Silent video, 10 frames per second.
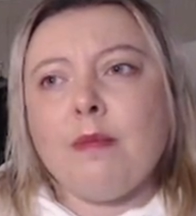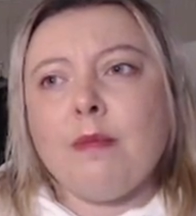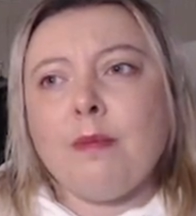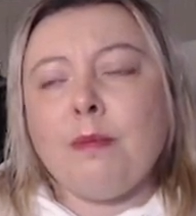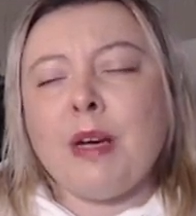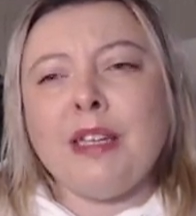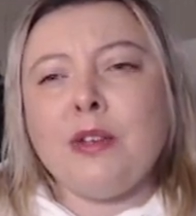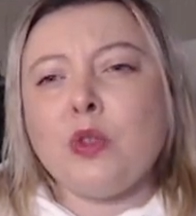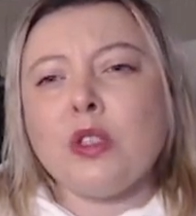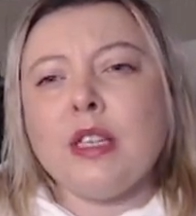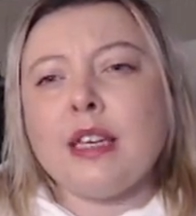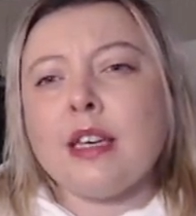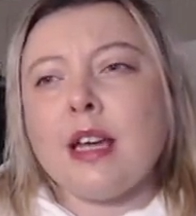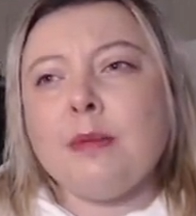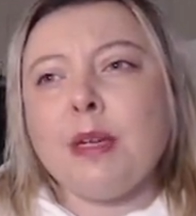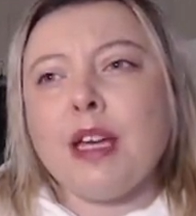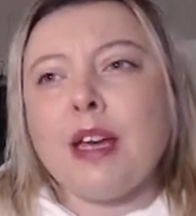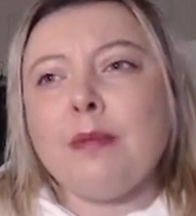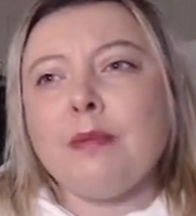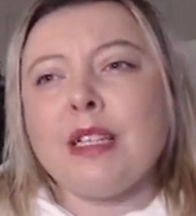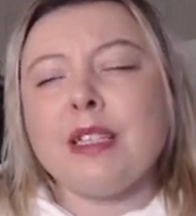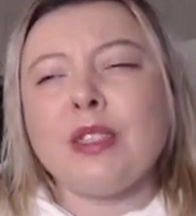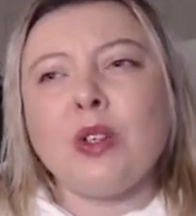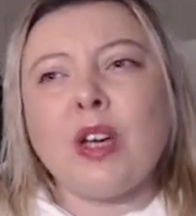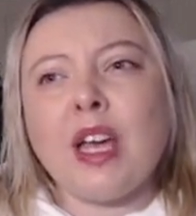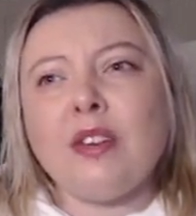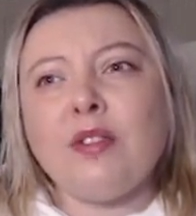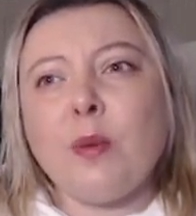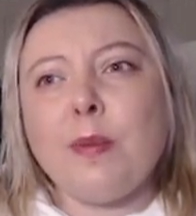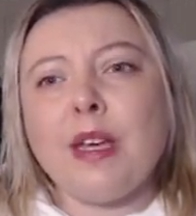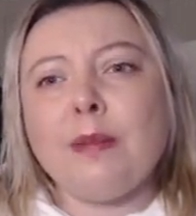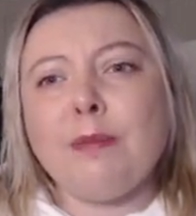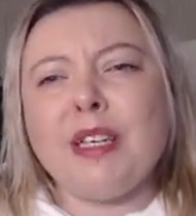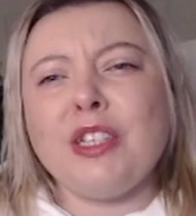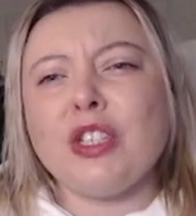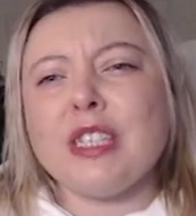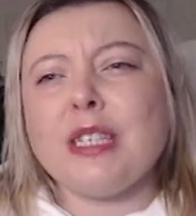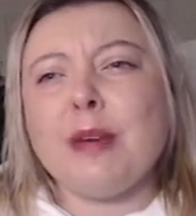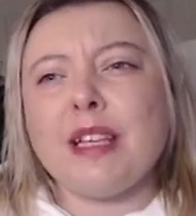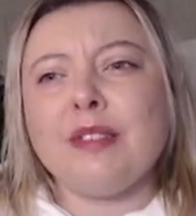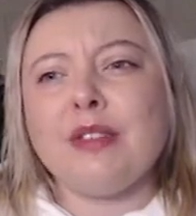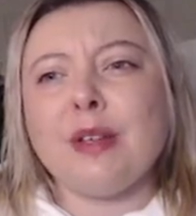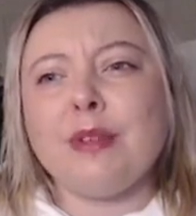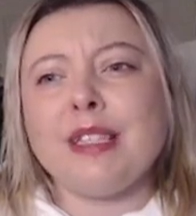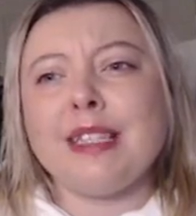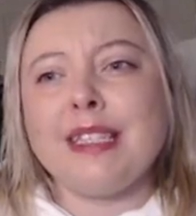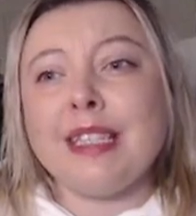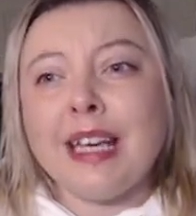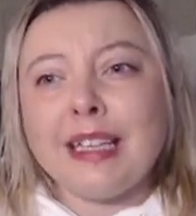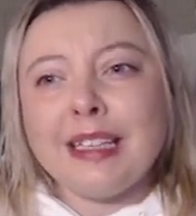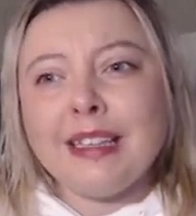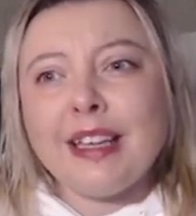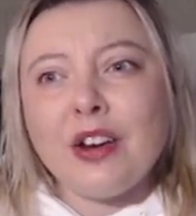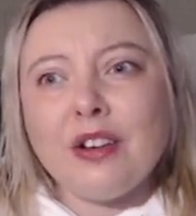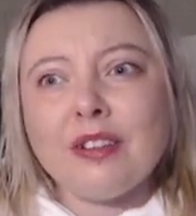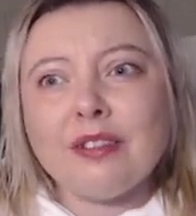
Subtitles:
But usually at 9 p.m. it's still kind of open, but it just depends if someone's standing there.